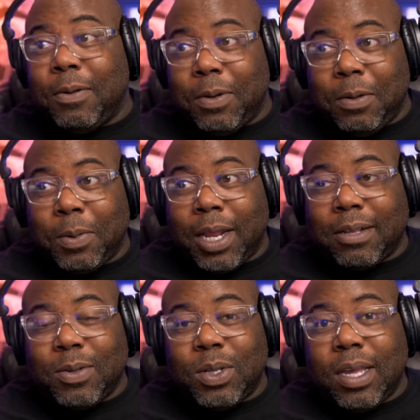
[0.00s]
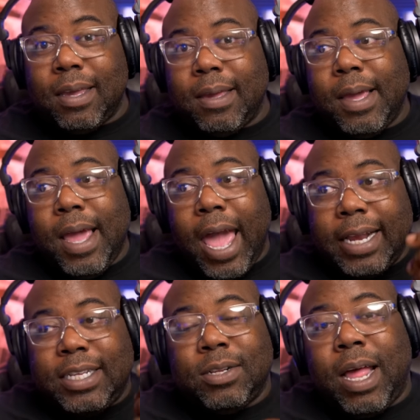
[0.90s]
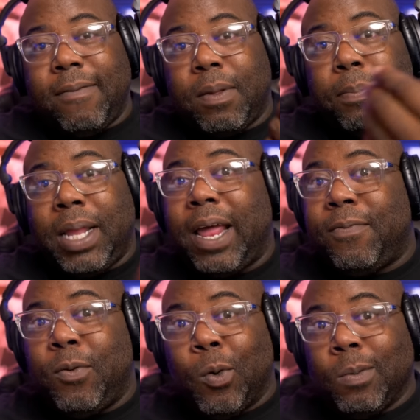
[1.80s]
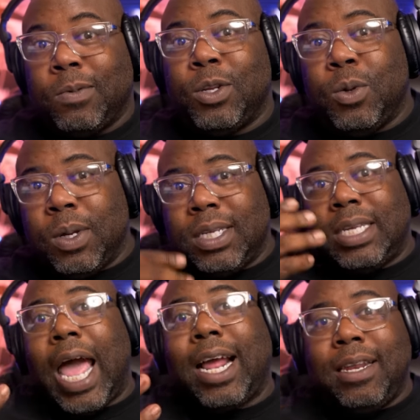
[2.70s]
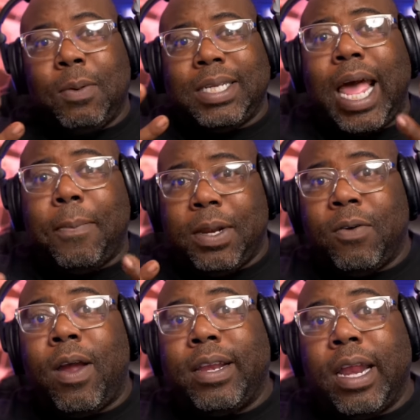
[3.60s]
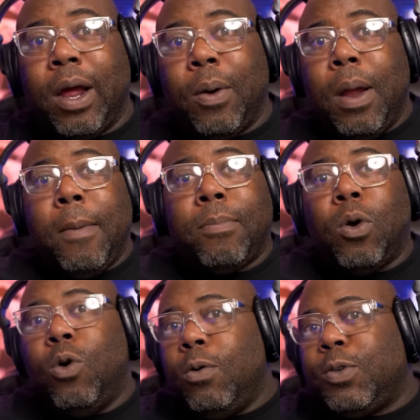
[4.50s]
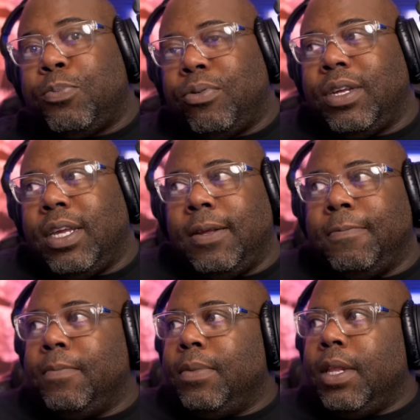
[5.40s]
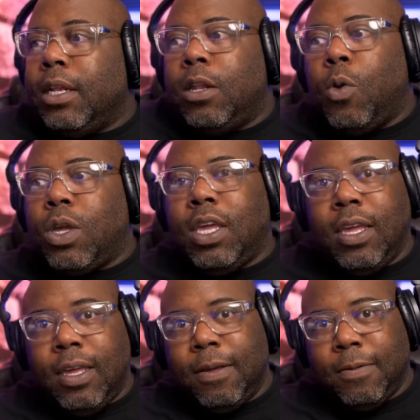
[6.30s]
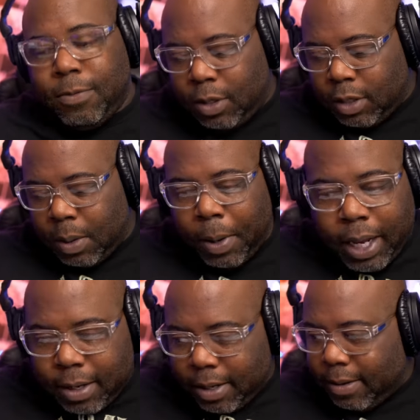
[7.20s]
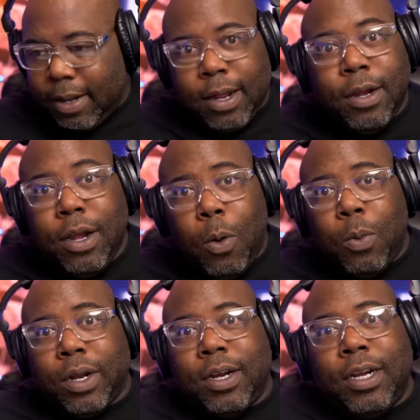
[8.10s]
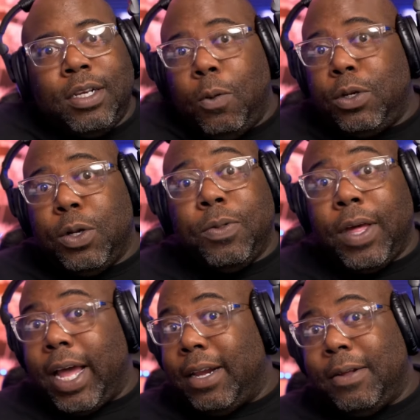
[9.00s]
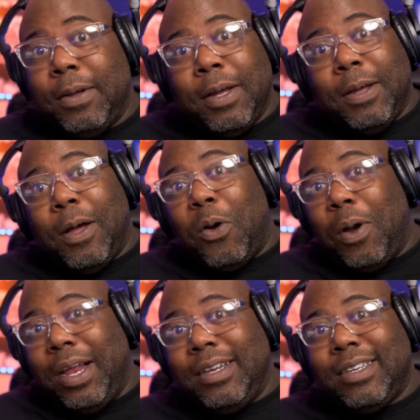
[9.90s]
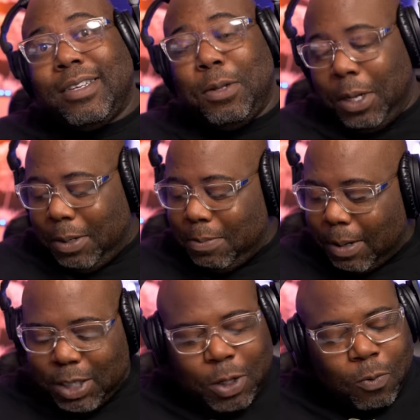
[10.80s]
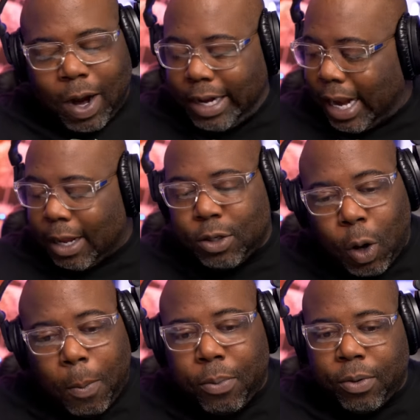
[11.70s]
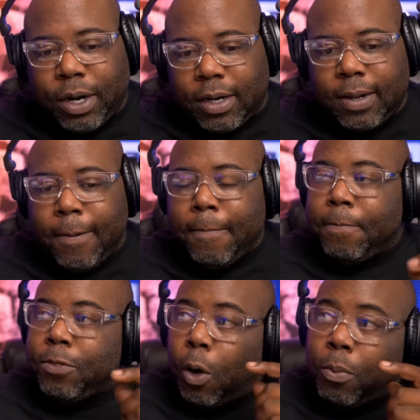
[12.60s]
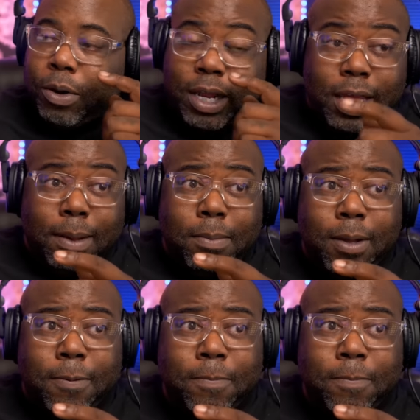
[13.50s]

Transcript: what he would like to say and still have the platform to do exactly what's happening right now. Bro, who is bringing Lowkey to debate? No one. Don't do that. All right? Just let you know right now, don't bring don't bring him